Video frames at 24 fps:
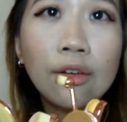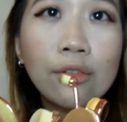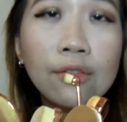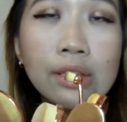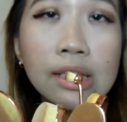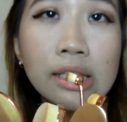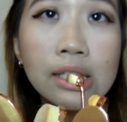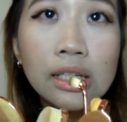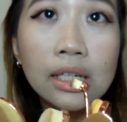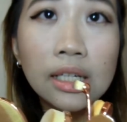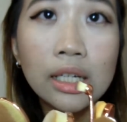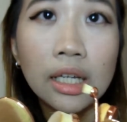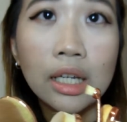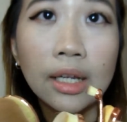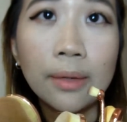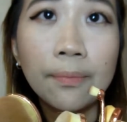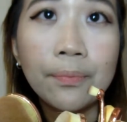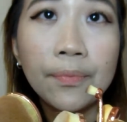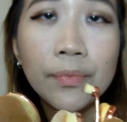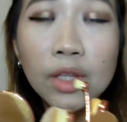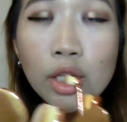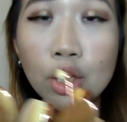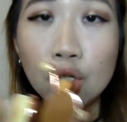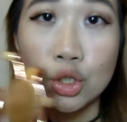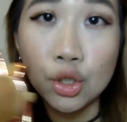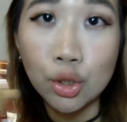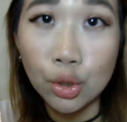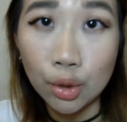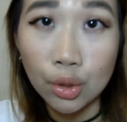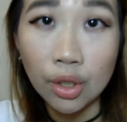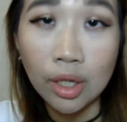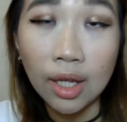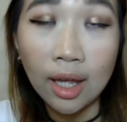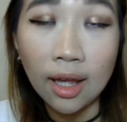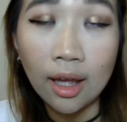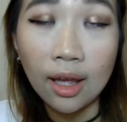obviously
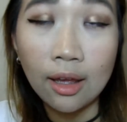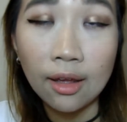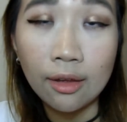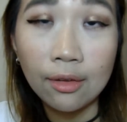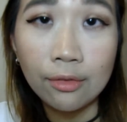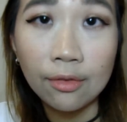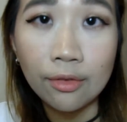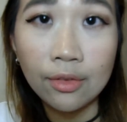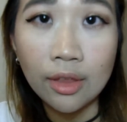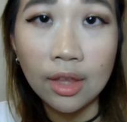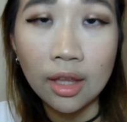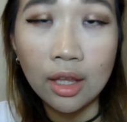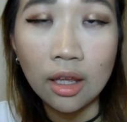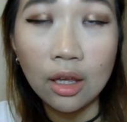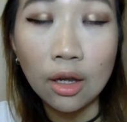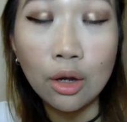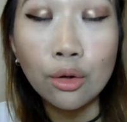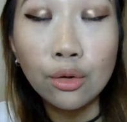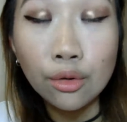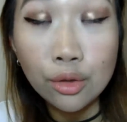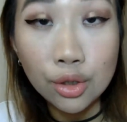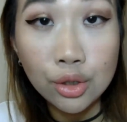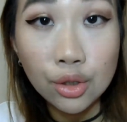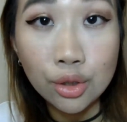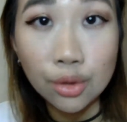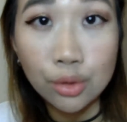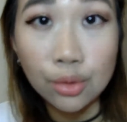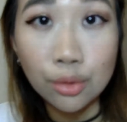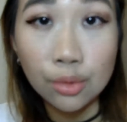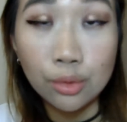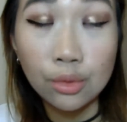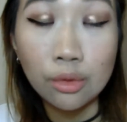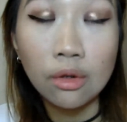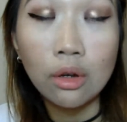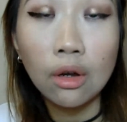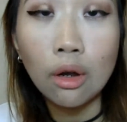don't have the
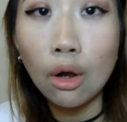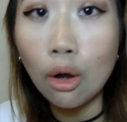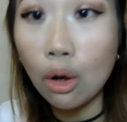original